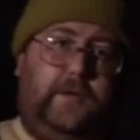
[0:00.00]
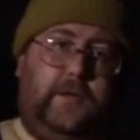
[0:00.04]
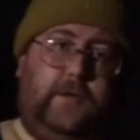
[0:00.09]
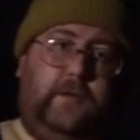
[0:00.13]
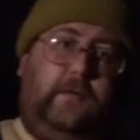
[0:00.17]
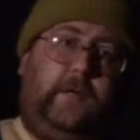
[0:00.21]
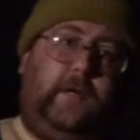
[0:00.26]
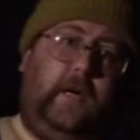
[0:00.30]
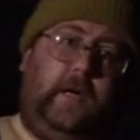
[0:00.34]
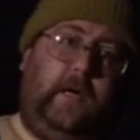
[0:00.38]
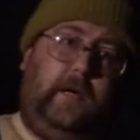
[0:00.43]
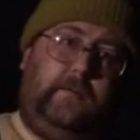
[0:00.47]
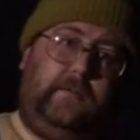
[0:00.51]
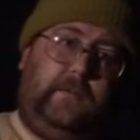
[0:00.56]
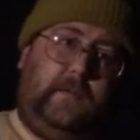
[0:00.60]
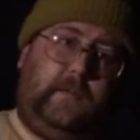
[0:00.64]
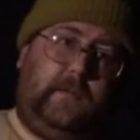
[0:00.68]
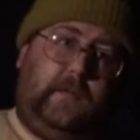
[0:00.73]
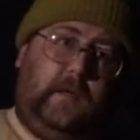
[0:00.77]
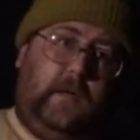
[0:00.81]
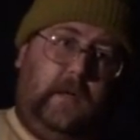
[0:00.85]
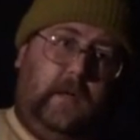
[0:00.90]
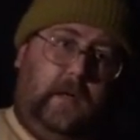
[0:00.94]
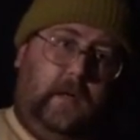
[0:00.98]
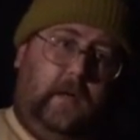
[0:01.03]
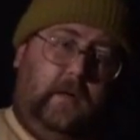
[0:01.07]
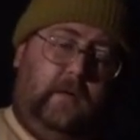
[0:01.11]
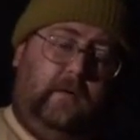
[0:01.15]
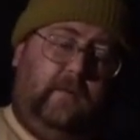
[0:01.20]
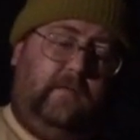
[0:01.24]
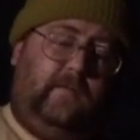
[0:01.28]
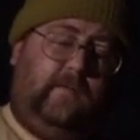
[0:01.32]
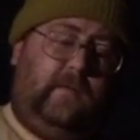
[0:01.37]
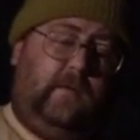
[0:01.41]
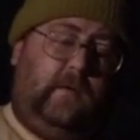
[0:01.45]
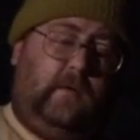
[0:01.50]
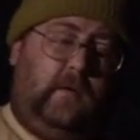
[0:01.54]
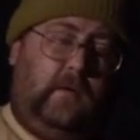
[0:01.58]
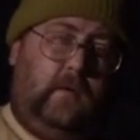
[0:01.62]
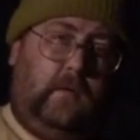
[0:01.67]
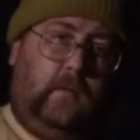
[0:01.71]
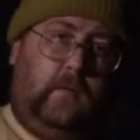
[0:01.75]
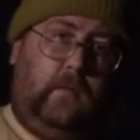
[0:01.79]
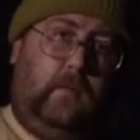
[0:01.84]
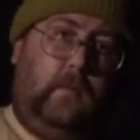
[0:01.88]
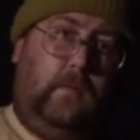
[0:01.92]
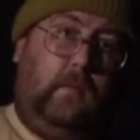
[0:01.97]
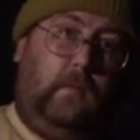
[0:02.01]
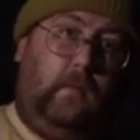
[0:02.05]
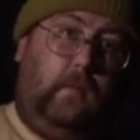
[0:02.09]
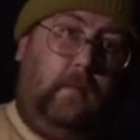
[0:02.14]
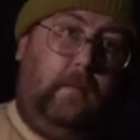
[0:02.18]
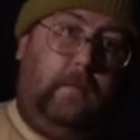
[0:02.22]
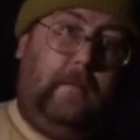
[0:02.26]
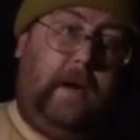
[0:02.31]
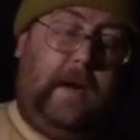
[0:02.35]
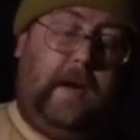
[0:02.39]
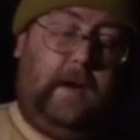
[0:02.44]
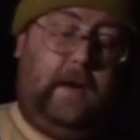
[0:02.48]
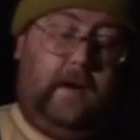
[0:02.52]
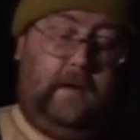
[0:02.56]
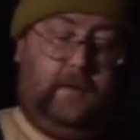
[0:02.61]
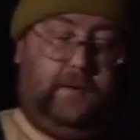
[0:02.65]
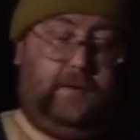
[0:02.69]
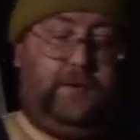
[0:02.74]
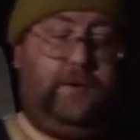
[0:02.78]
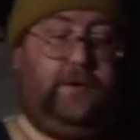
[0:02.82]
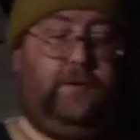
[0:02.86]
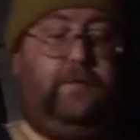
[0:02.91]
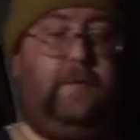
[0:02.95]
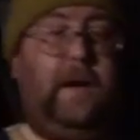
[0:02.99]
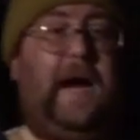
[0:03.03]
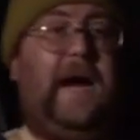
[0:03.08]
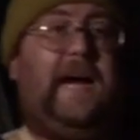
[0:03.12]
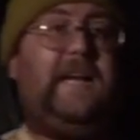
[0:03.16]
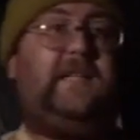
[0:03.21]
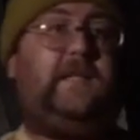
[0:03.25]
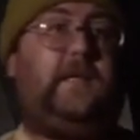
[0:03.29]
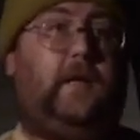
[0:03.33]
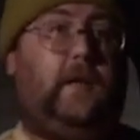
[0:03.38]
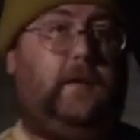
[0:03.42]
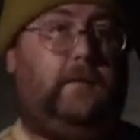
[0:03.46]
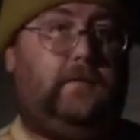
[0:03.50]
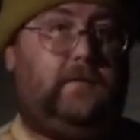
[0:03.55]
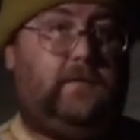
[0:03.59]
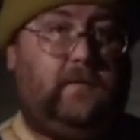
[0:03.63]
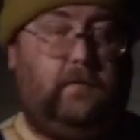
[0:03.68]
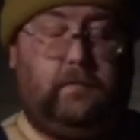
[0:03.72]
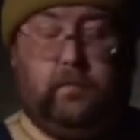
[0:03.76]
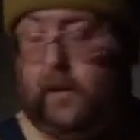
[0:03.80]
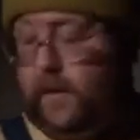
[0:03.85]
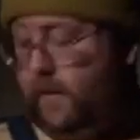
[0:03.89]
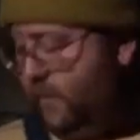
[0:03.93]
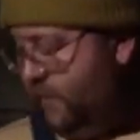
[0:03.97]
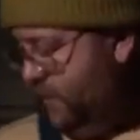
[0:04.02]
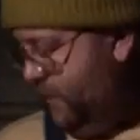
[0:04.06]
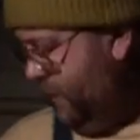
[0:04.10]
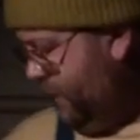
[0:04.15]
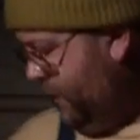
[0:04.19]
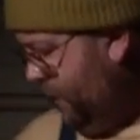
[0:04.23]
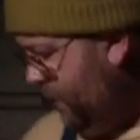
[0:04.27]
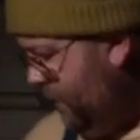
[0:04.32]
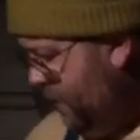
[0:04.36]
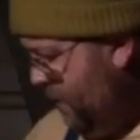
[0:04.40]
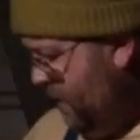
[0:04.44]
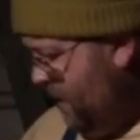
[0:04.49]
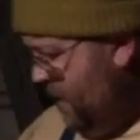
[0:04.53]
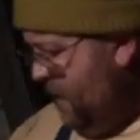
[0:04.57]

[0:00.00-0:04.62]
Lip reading: 2 cups of, 2 packed cups of brown sugar.